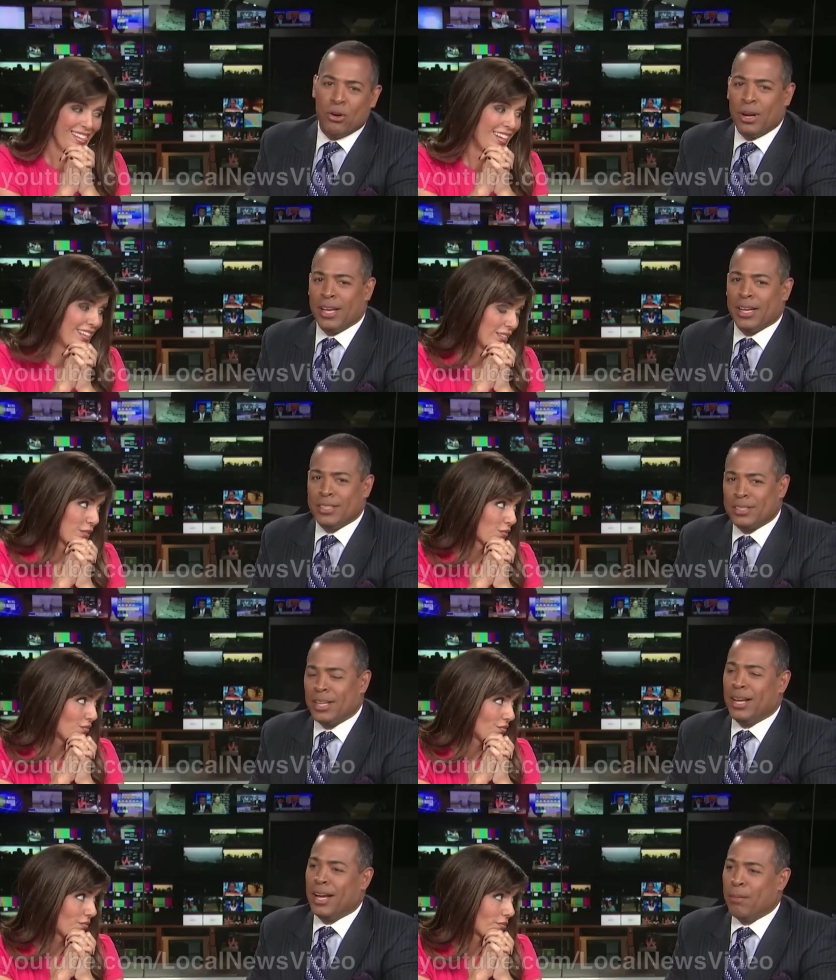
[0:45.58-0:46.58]
Speaker 1: joining
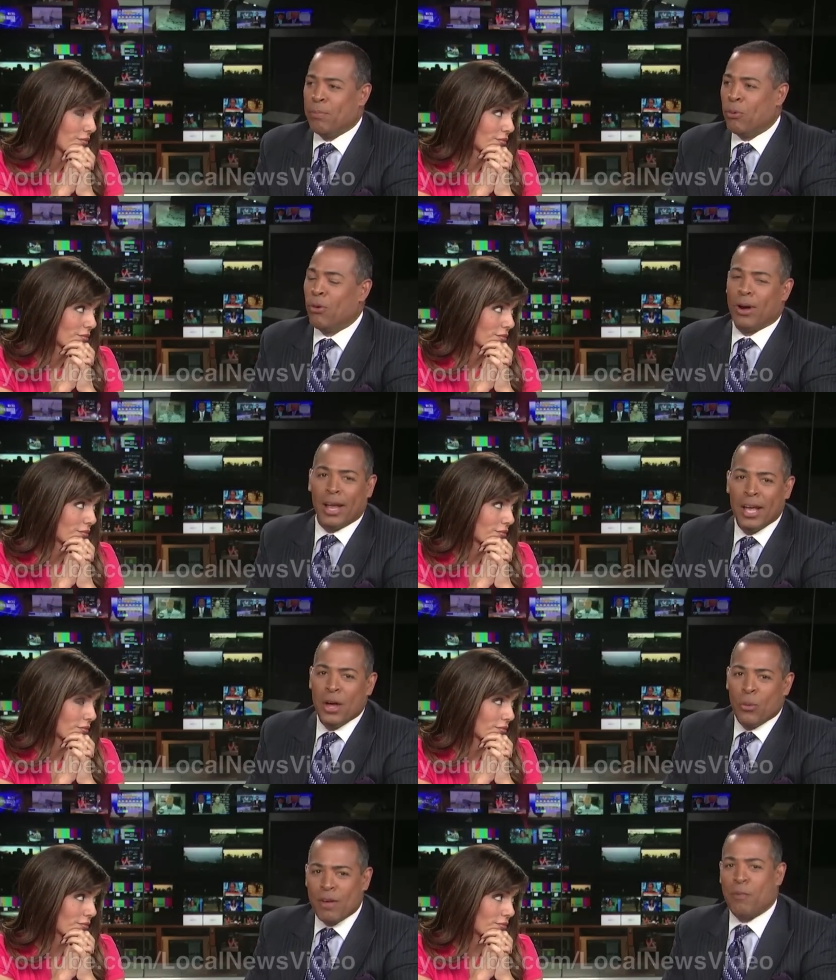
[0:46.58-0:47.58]
us, boy,
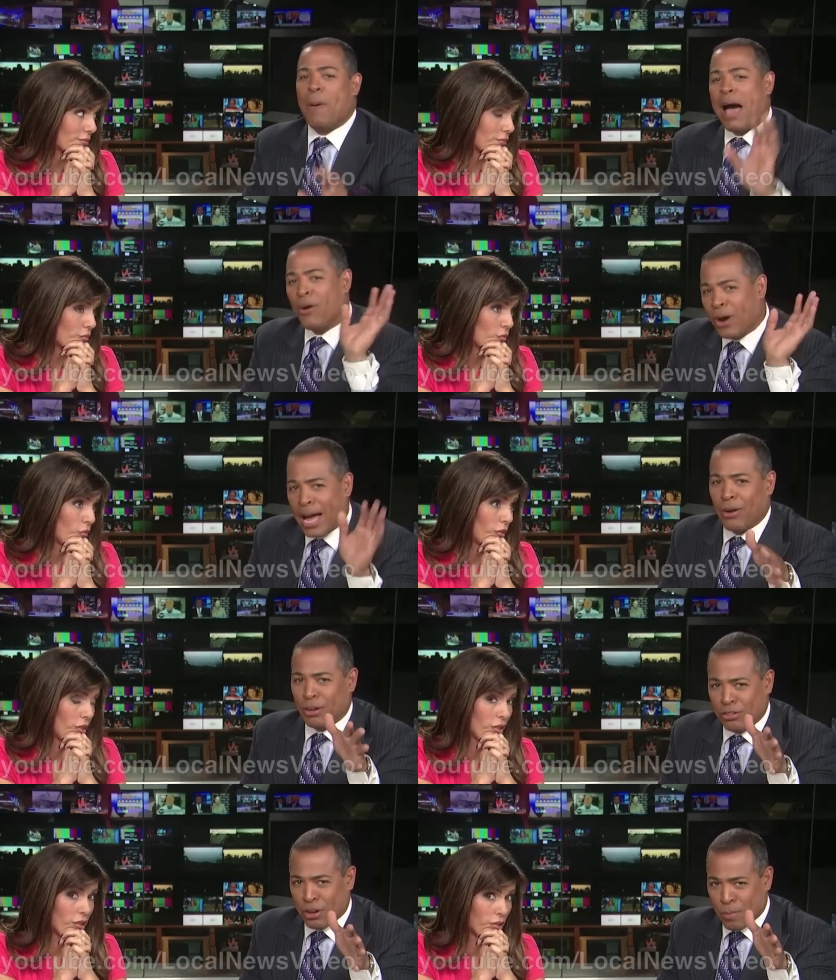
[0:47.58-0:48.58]
we have a power
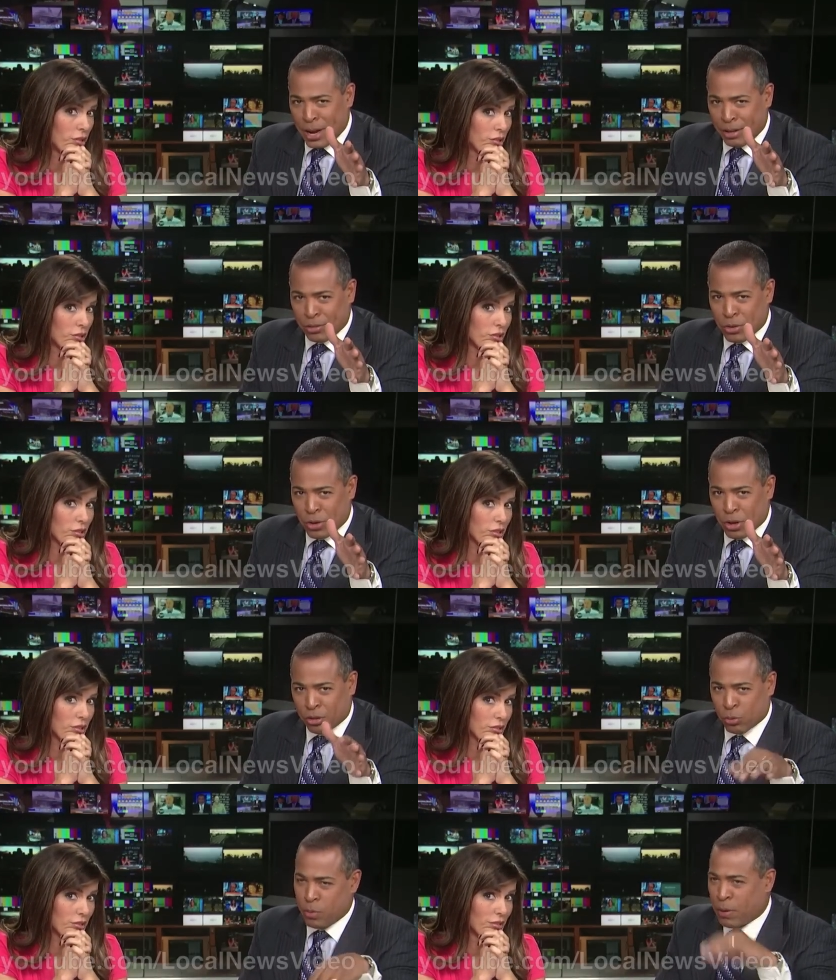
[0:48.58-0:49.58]
outage in our main
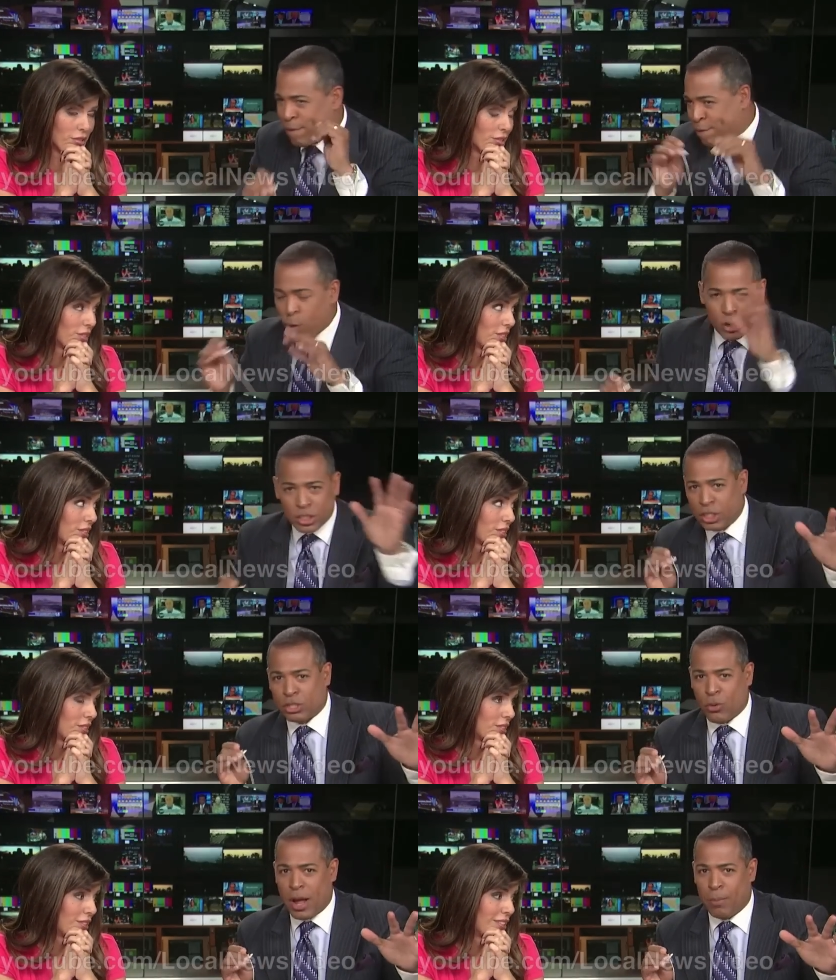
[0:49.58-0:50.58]
studio, so we've been forced to
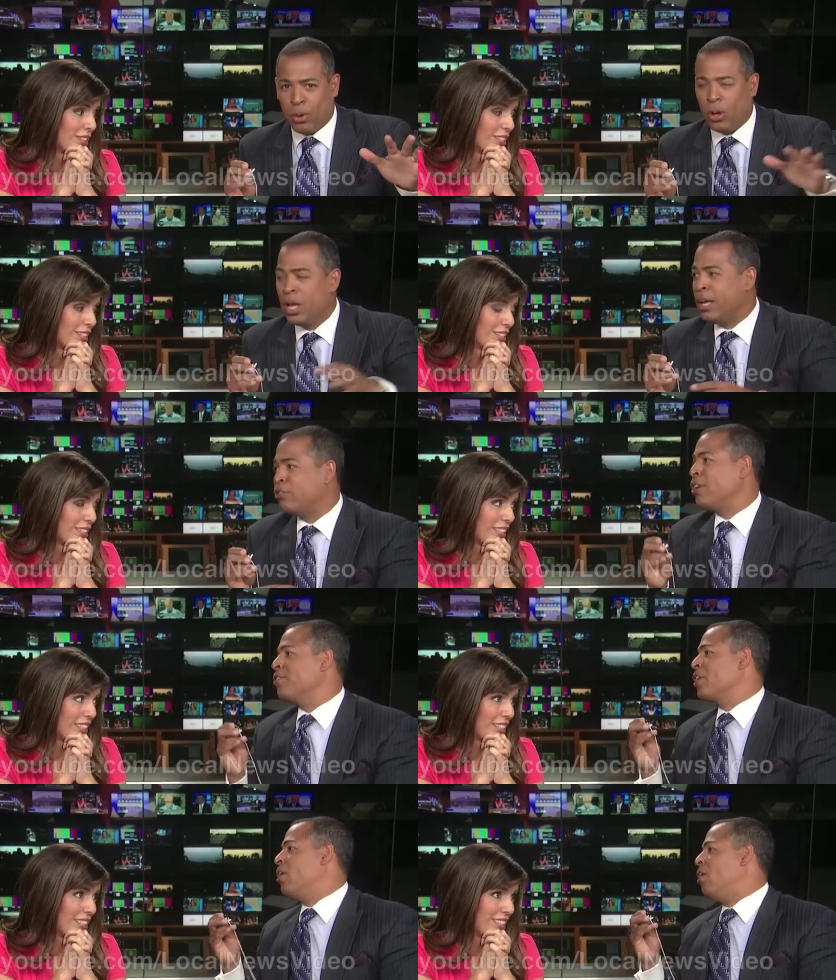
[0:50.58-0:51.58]
scramble.
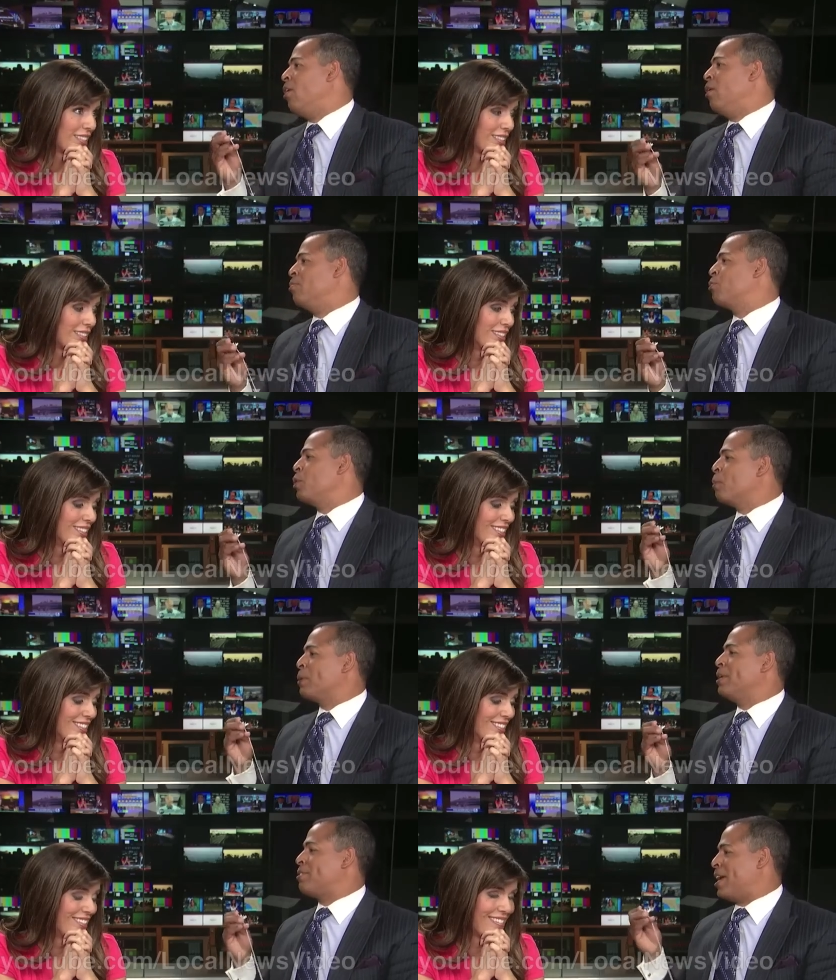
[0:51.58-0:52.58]
Jessica Holmes, will you
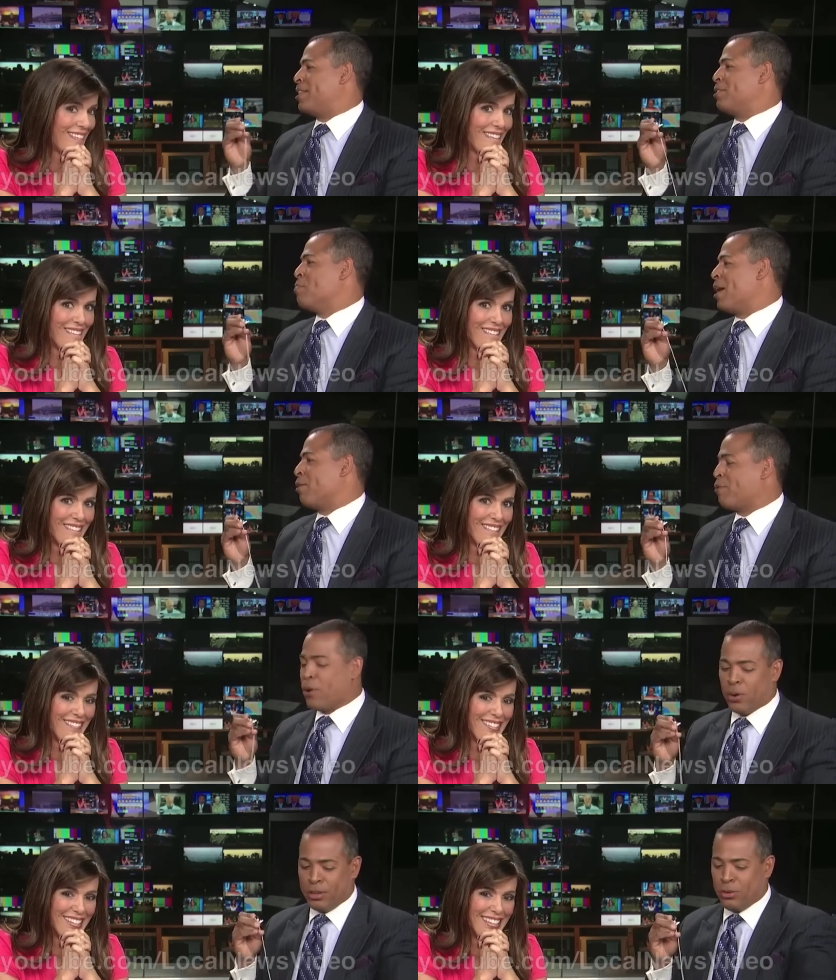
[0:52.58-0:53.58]
please take this
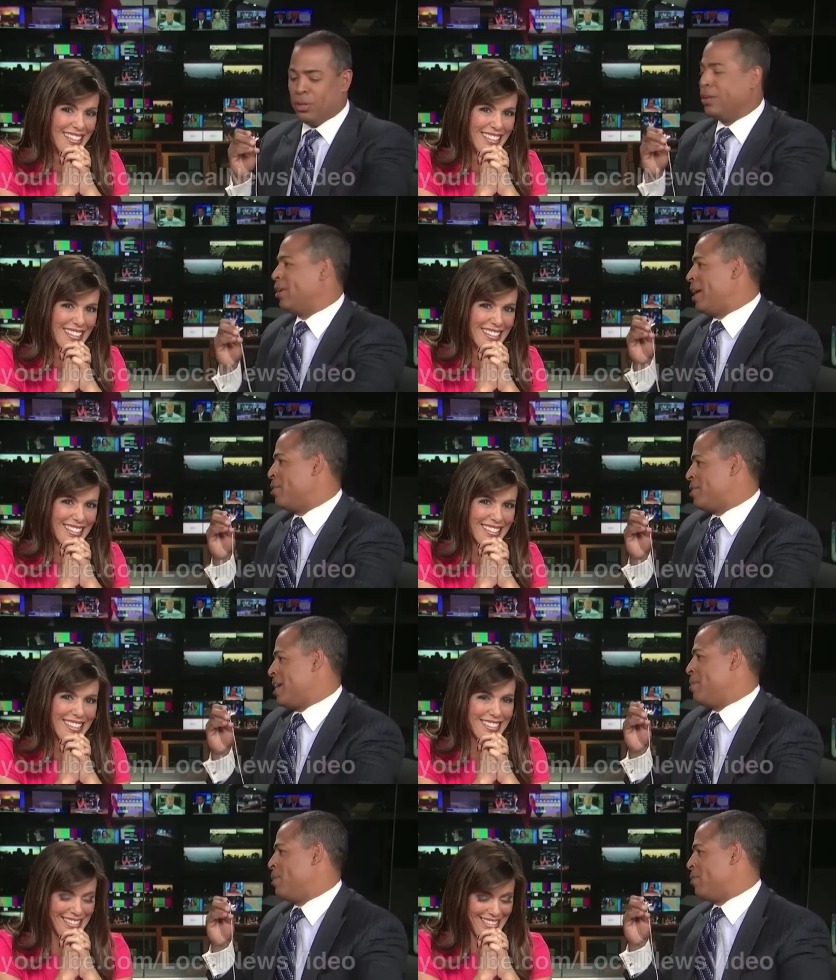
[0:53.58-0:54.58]
microphone and do a little
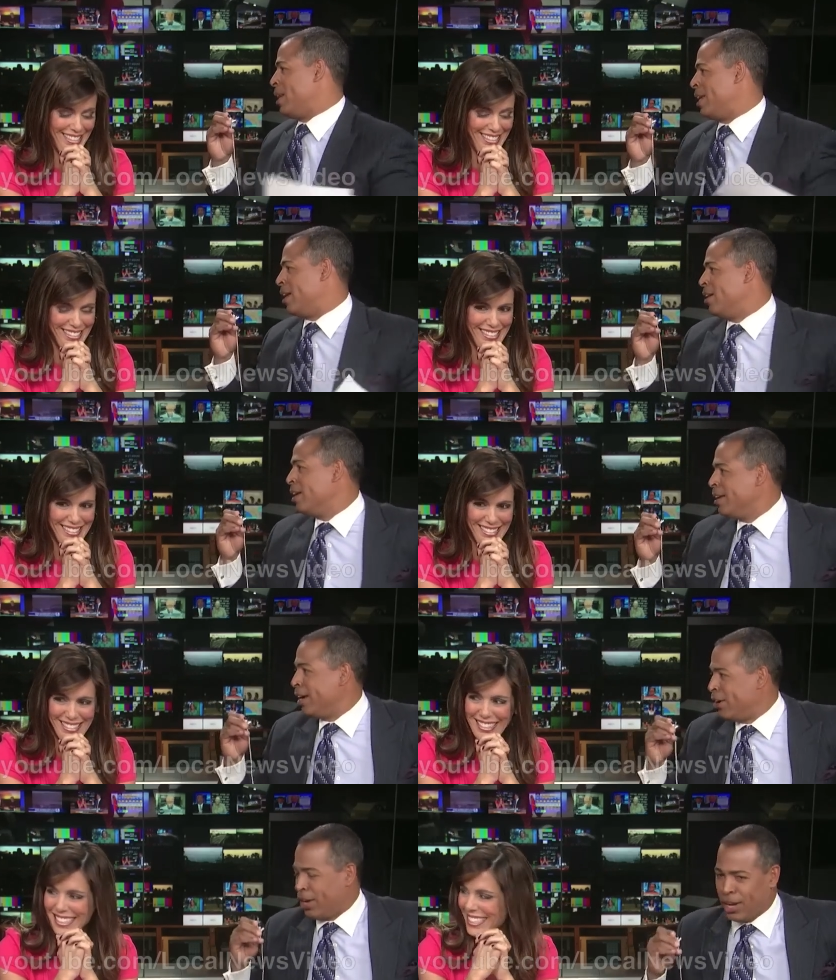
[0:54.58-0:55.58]
entertainment right now?
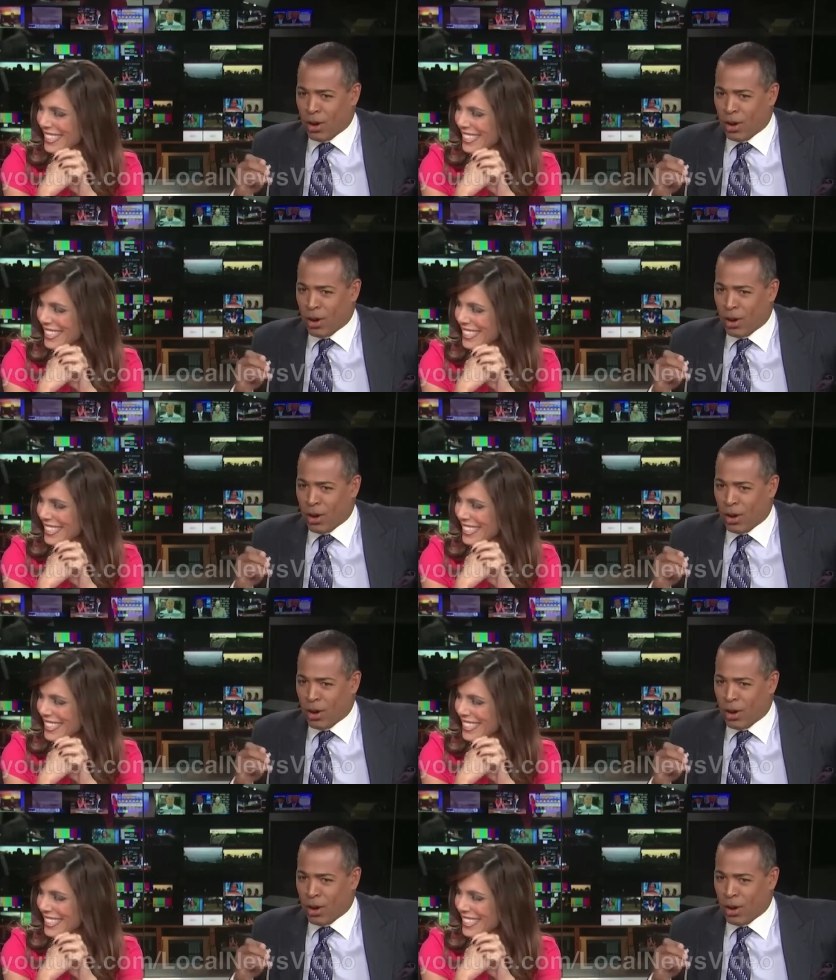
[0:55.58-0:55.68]
Here you